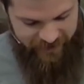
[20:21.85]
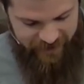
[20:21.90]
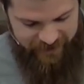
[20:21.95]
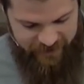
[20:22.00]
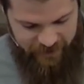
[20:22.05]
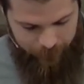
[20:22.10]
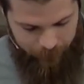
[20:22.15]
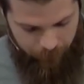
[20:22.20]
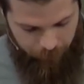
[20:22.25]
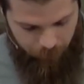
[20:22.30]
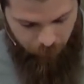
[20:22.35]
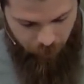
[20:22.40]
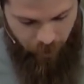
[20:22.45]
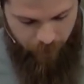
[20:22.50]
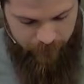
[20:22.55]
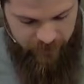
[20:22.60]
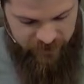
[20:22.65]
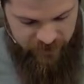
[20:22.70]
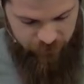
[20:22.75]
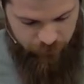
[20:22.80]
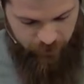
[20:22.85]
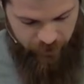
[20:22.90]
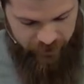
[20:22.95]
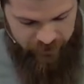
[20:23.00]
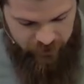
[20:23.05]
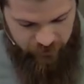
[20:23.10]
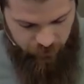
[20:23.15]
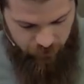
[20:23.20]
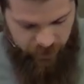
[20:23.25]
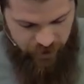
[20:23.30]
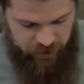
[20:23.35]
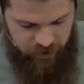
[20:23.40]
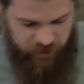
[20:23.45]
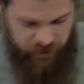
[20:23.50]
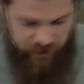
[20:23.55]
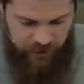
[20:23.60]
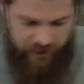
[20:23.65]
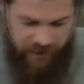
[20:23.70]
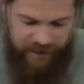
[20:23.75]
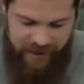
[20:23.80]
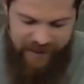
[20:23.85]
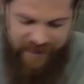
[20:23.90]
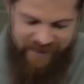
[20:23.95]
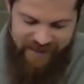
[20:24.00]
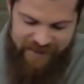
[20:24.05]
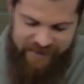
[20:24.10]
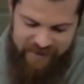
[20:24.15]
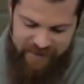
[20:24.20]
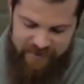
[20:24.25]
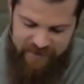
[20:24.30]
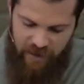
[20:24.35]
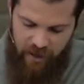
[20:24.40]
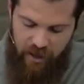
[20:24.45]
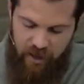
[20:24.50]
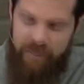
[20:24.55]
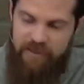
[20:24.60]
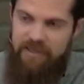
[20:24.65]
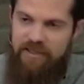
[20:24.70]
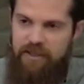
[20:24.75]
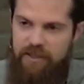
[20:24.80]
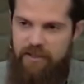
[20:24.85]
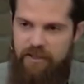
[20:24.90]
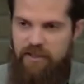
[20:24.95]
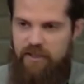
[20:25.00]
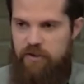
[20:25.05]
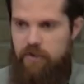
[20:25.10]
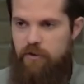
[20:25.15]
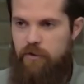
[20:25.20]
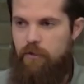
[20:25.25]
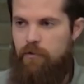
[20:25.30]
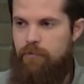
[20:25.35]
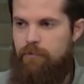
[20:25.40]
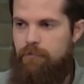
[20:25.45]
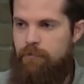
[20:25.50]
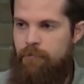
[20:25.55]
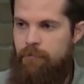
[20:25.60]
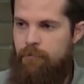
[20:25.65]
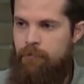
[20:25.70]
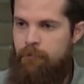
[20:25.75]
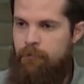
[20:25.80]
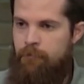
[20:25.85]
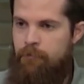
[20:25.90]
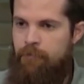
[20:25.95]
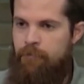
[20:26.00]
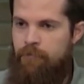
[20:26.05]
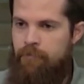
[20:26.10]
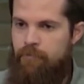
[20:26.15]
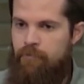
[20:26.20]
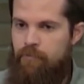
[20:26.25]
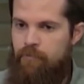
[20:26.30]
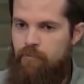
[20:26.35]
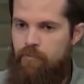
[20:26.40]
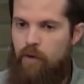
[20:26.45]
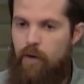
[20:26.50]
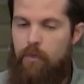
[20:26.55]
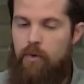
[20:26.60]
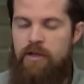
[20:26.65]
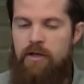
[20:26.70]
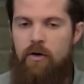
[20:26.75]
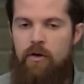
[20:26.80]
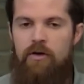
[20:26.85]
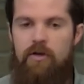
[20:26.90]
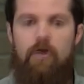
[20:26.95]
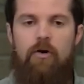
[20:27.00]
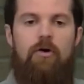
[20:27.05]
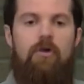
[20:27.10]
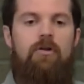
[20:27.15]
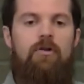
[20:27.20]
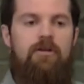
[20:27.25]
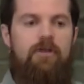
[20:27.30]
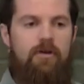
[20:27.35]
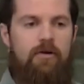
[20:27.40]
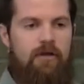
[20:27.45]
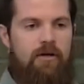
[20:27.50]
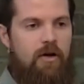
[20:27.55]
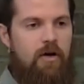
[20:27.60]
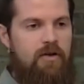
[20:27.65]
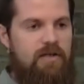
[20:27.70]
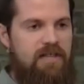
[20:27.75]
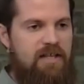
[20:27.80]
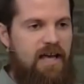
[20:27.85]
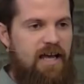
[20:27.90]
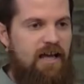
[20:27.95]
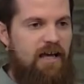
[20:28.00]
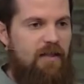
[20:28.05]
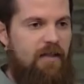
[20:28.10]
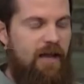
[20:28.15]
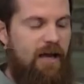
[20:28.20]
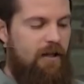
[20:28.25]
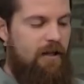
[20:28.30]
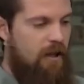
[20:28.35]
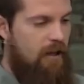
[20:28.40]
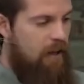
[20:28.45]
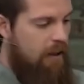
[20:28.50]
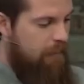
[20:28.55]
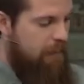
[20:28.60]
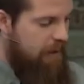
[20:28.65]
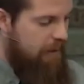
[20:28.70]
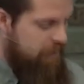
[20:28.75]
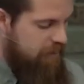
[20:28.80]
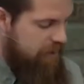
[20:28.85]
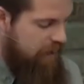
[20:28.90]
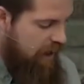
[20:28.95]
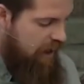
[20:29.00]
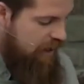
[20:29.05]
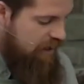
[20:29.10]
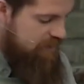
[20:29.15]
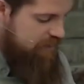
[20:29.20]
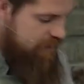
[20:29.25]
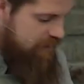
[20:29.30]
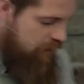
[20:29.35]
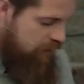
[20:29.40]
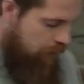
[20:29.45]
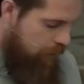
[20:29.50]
is the promised restoration is unconditional. Right? We noted earlier in Hosea that God's